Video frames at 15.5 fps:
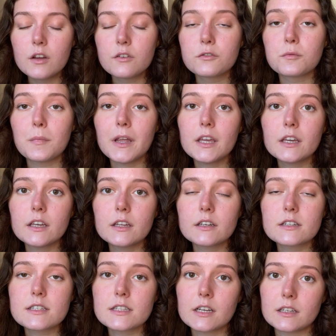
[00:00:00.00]
For making
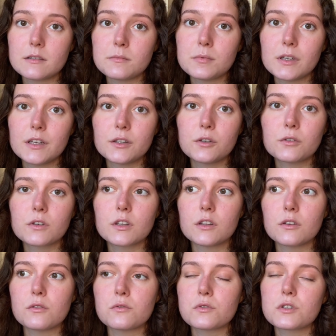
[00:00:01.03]
a study plan, you can
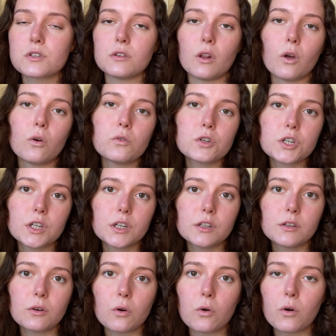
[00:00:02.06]
use
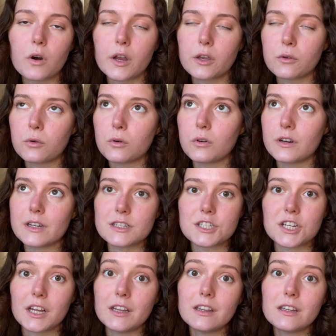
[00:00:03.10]
Notion or your
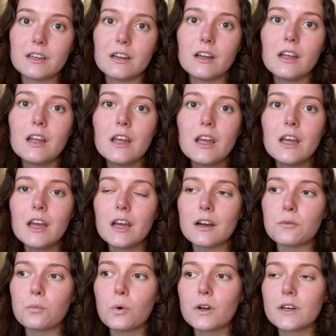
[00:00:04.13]
agenda.
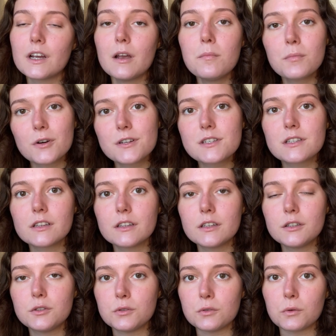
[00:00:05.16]
What I personally
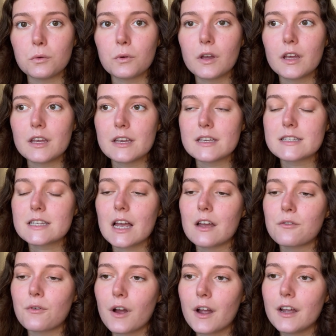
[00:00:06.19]
do is I
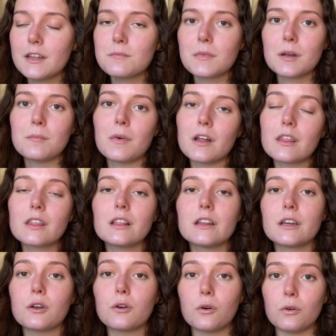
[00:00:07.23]
write my
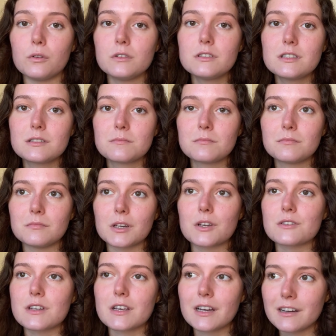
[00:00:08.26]
monthly goals,
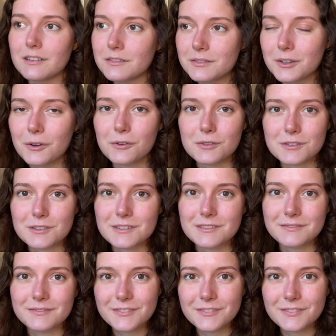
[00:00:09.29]
because I have goals